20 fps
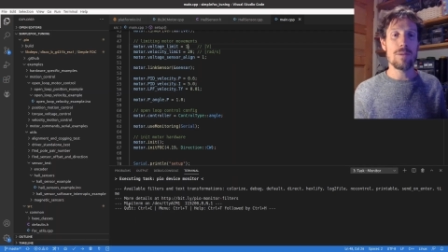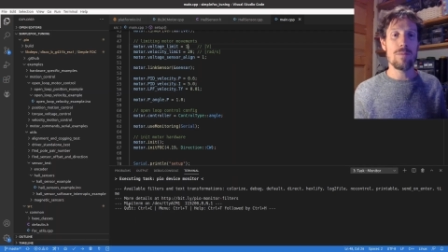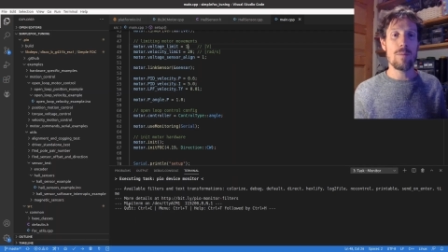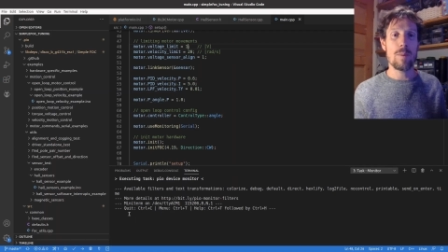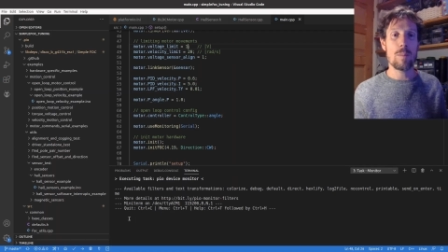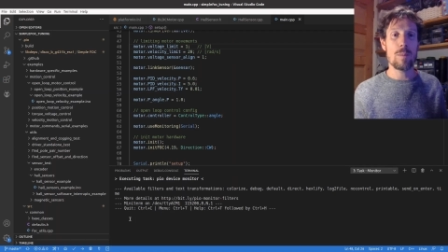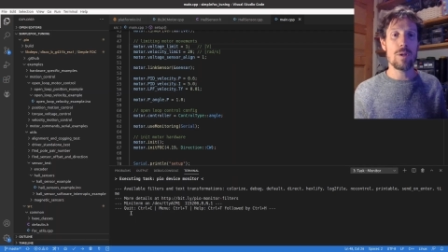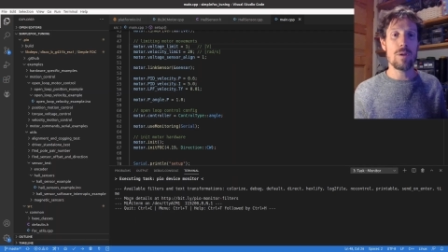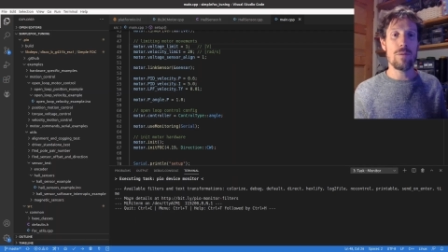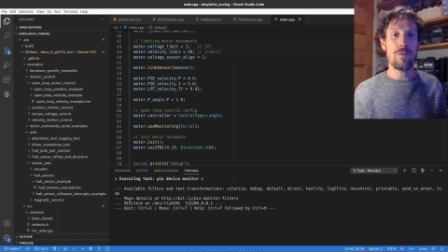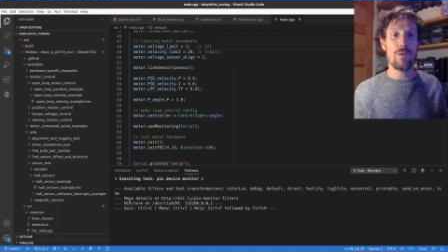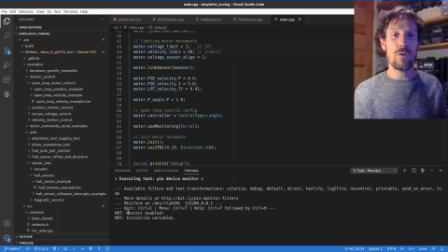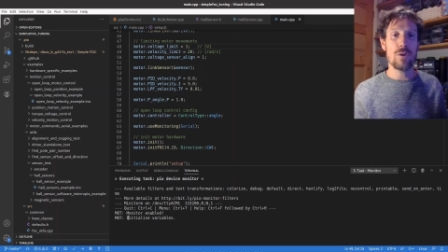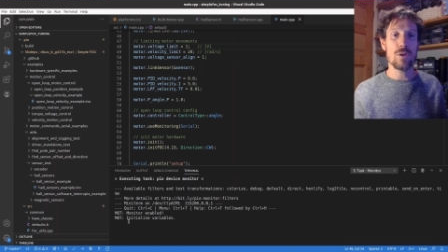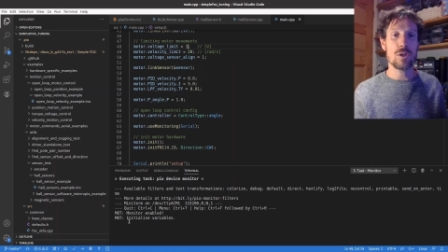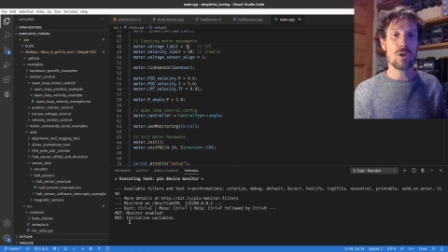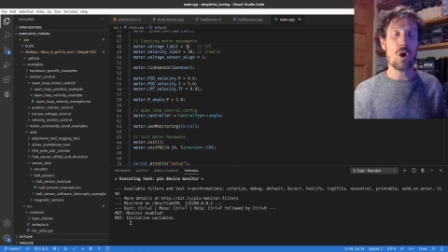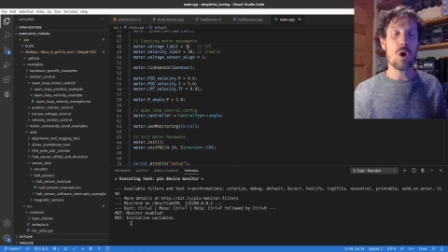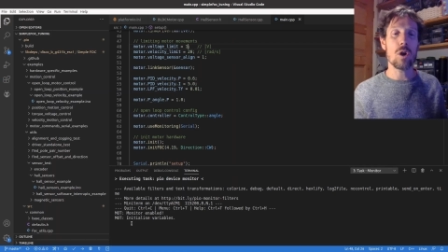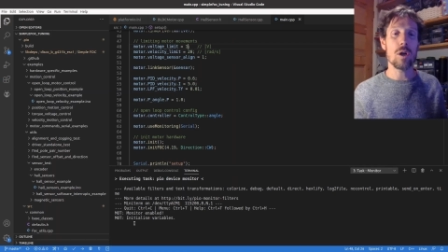Remember the first
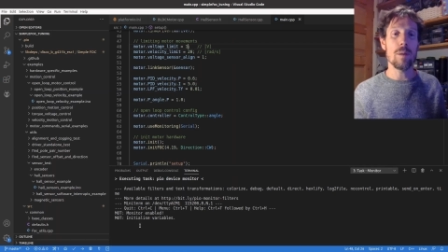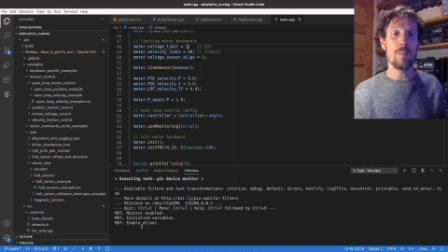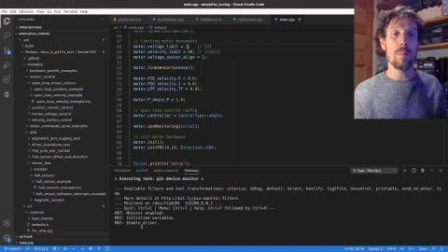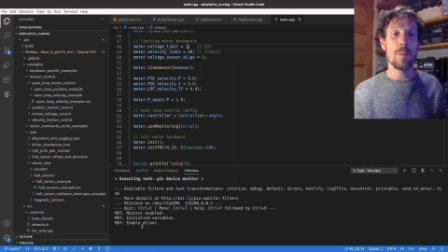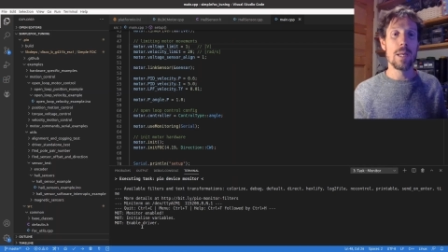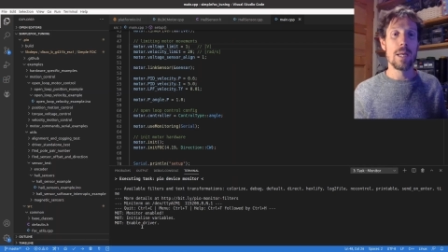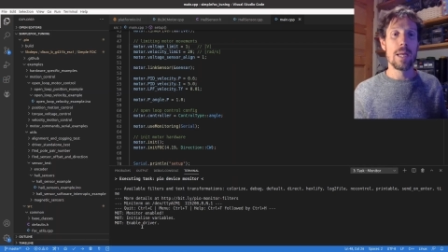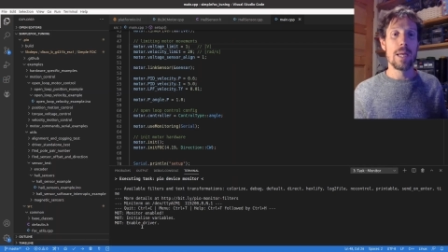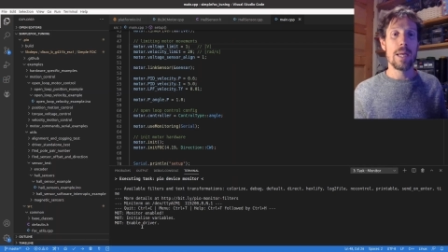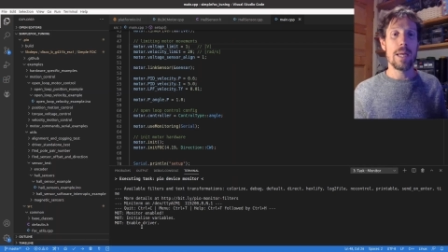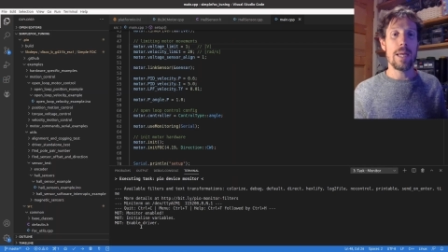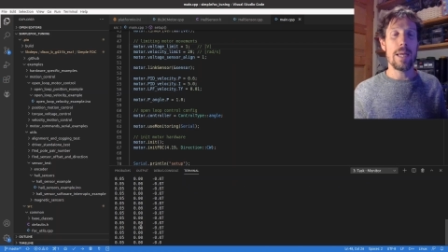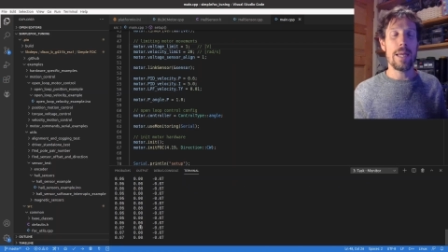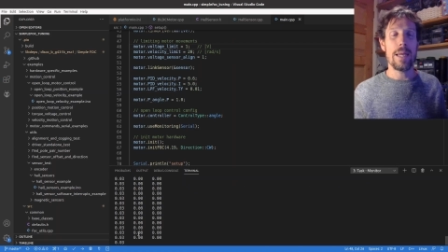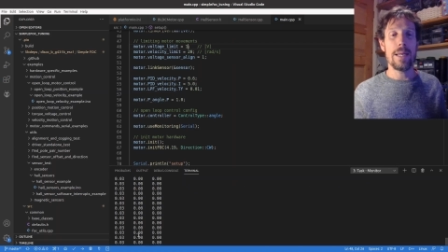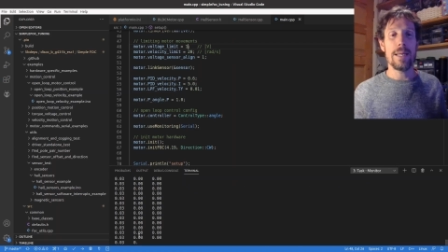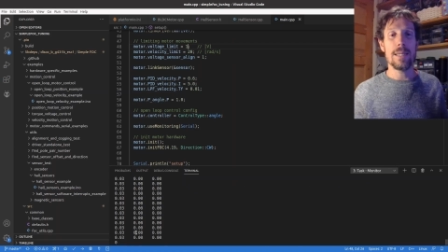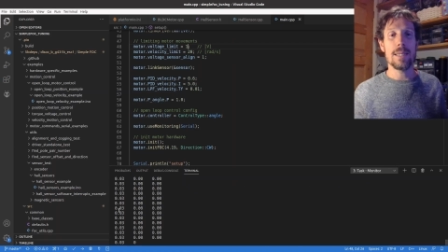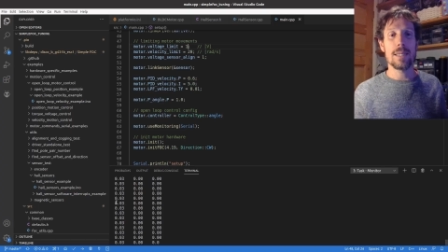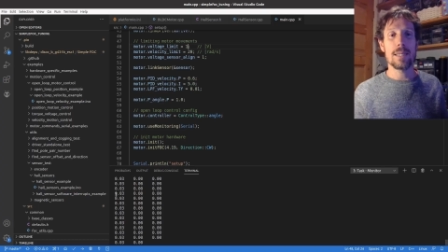column
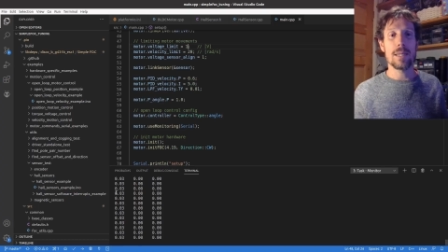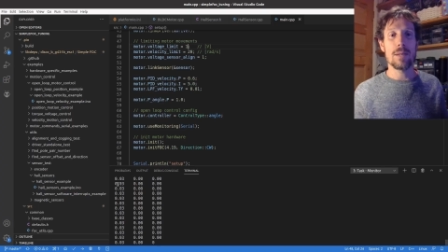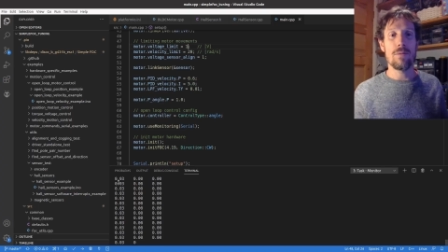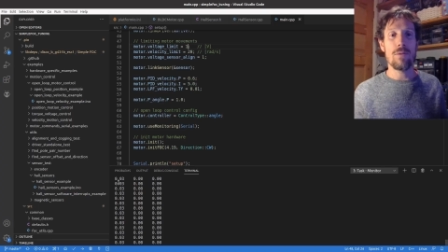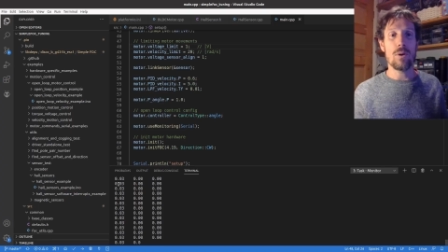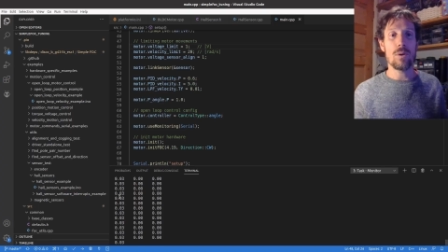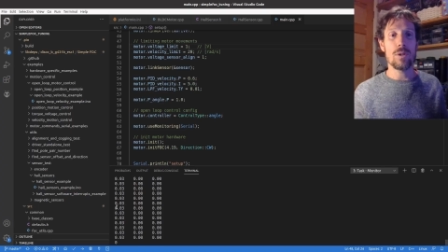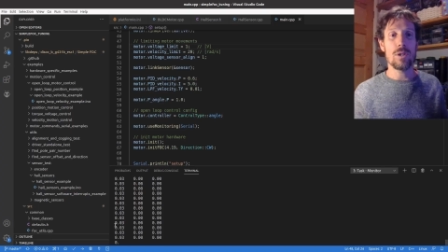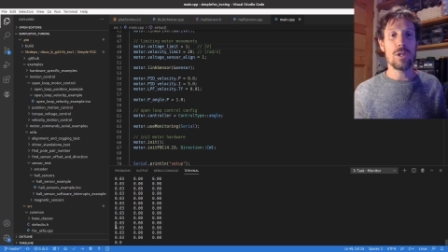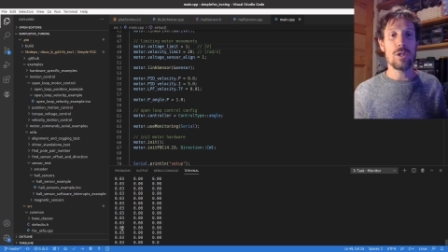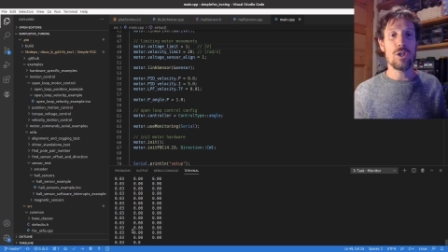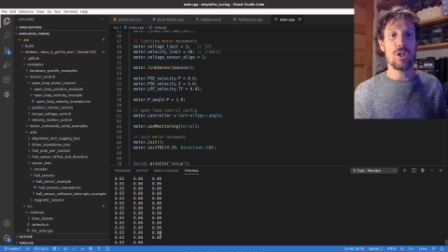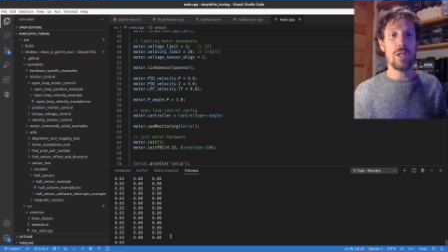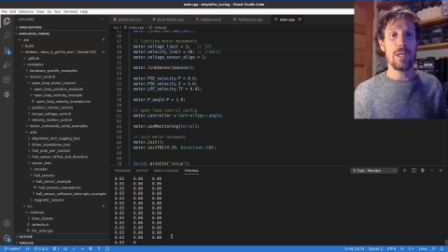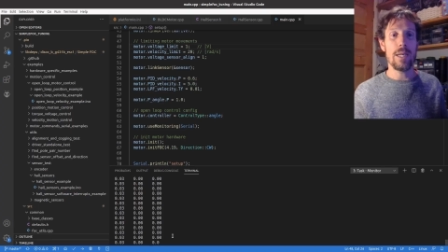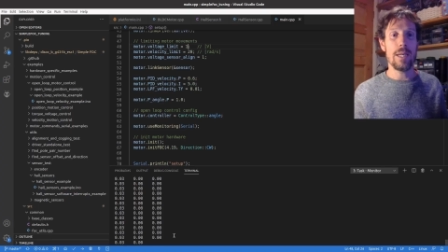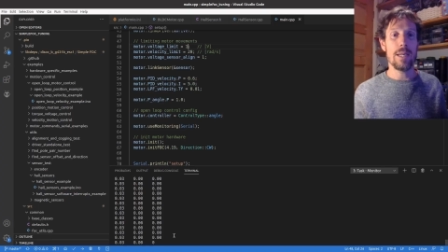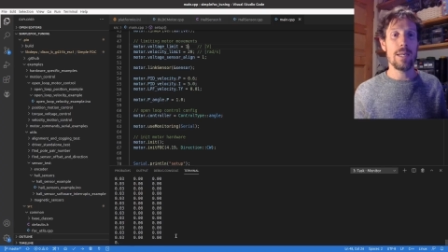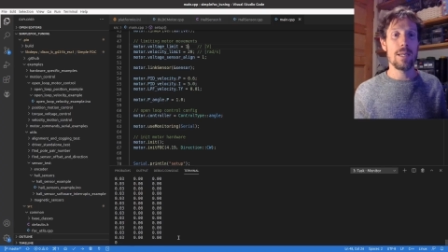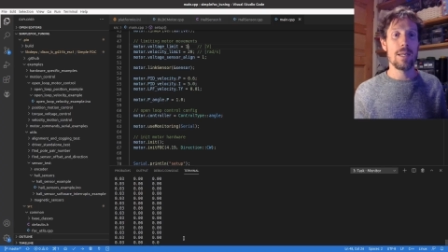is voltage
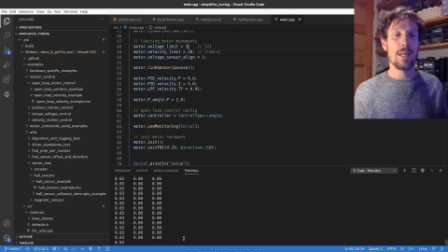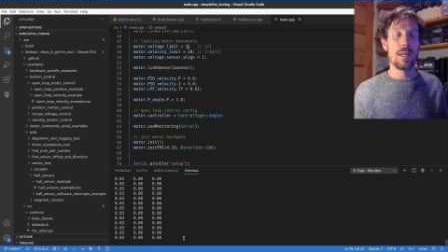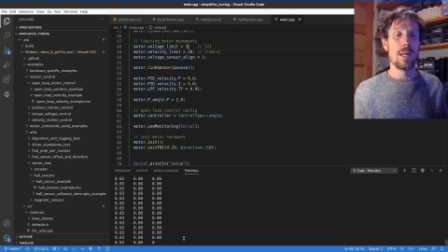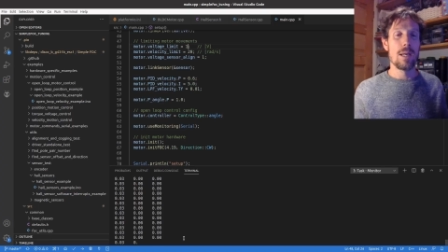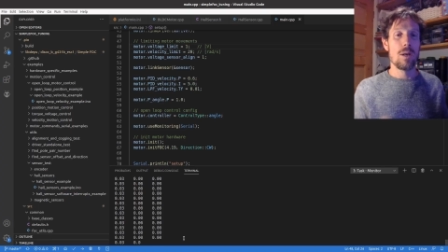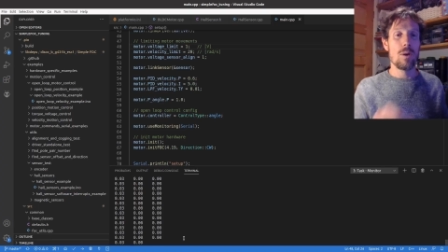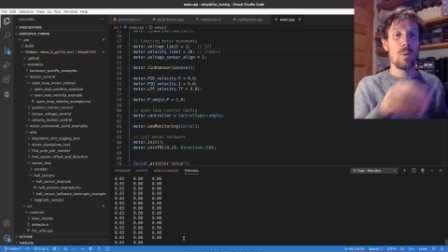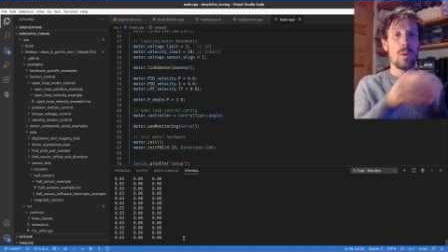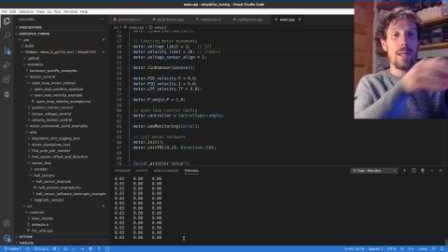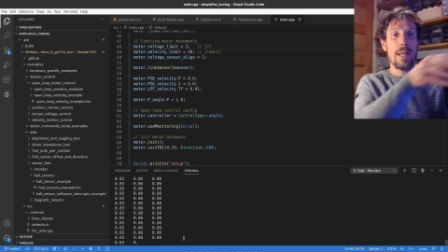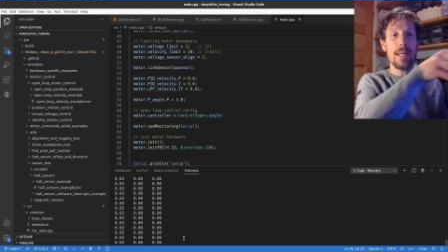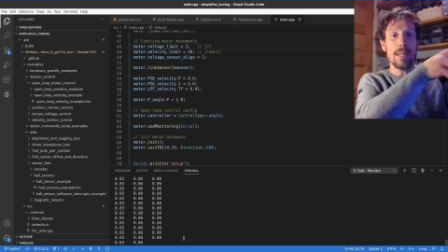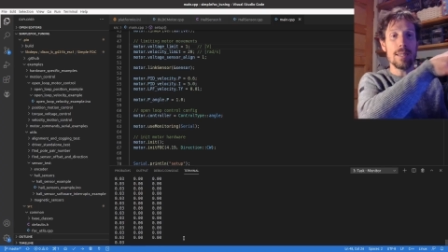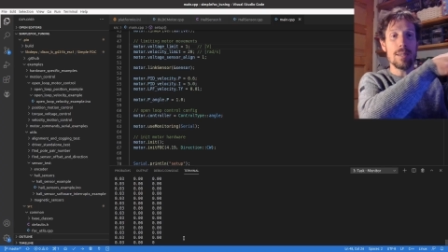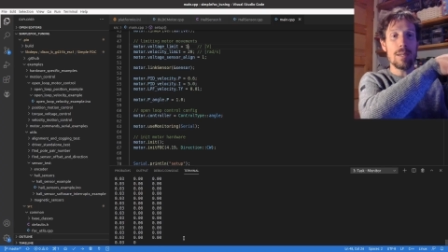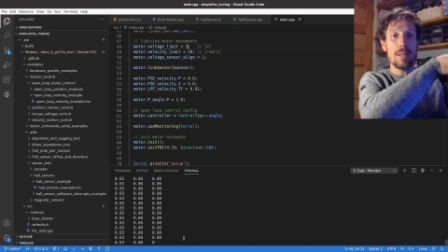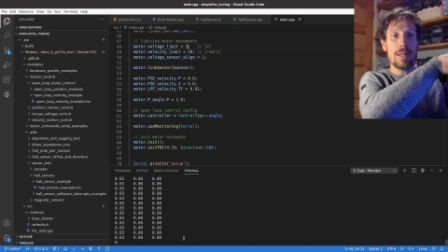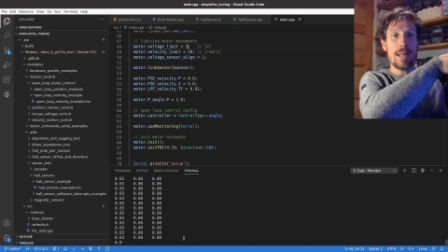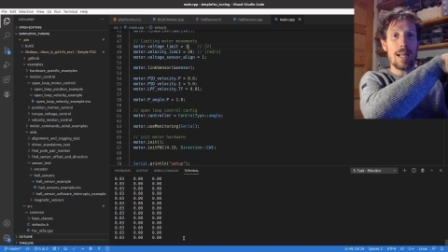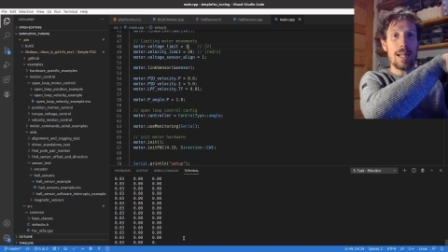here will hit
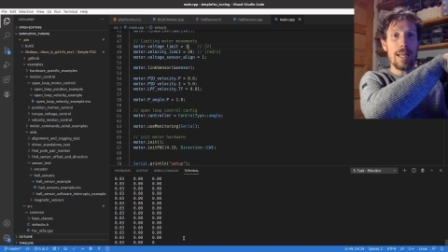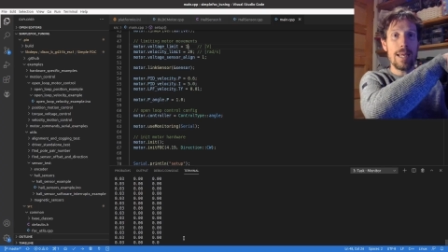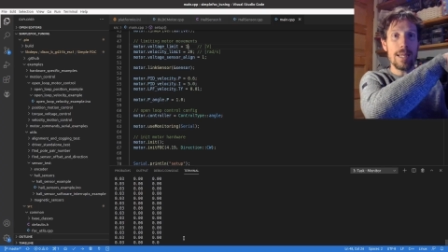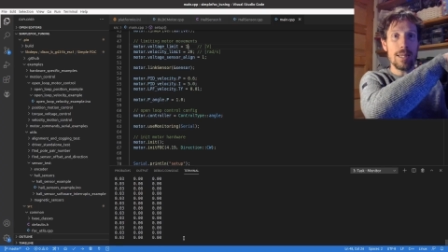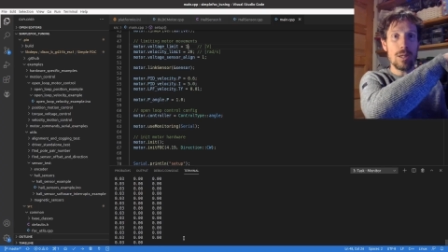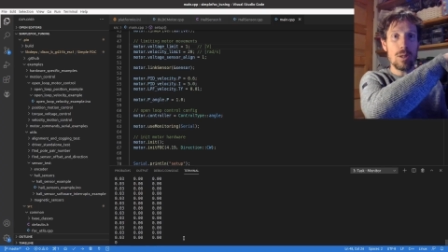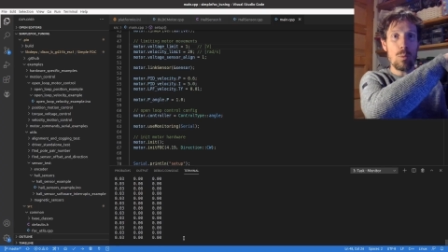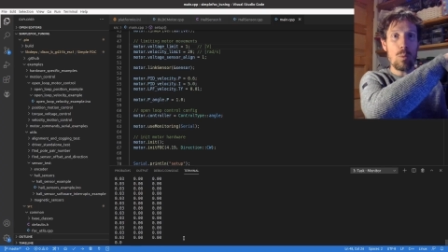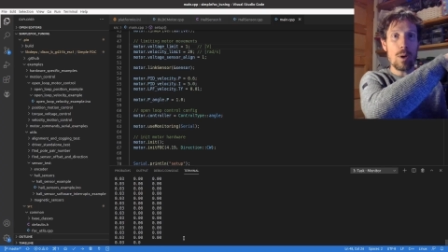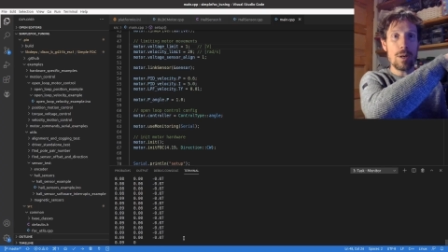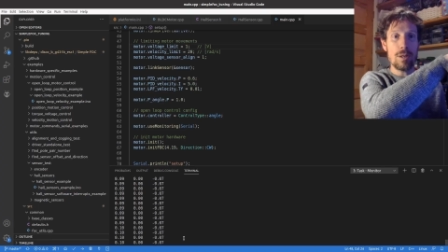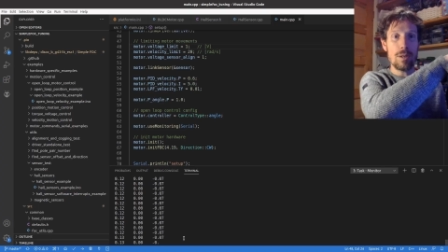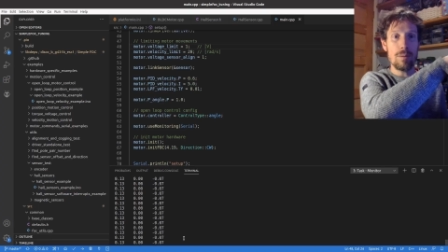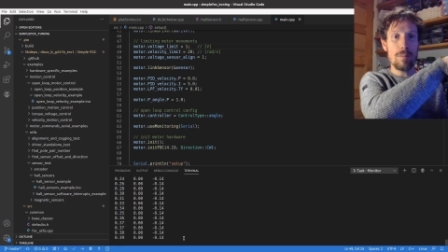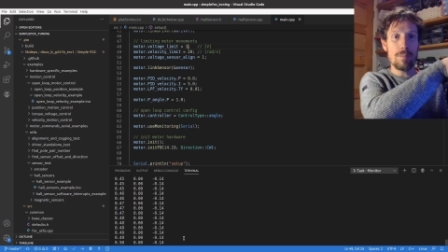that'll hit the one